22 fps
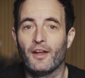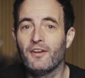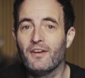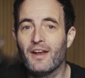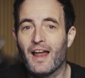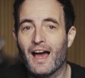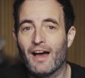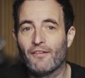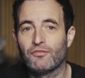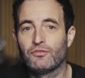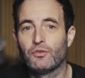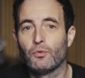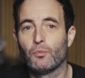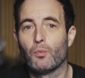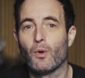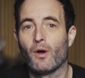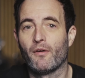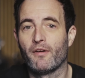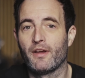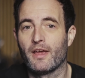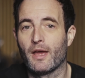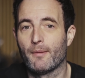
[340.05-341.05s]
I don't have to
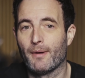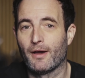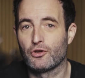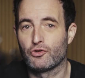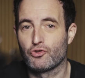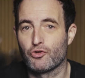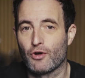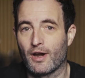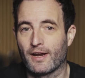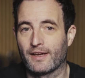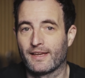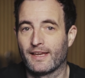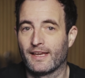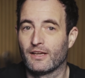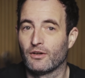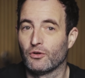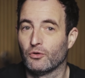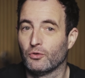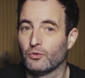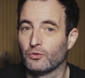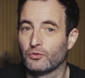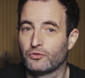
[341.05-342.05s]
worry about
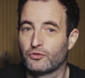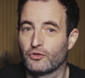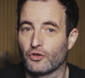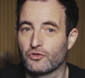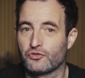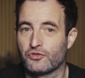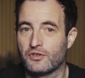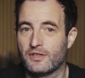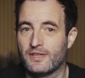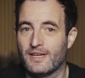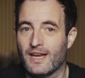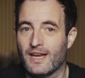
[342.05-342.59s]
tracking or dodgy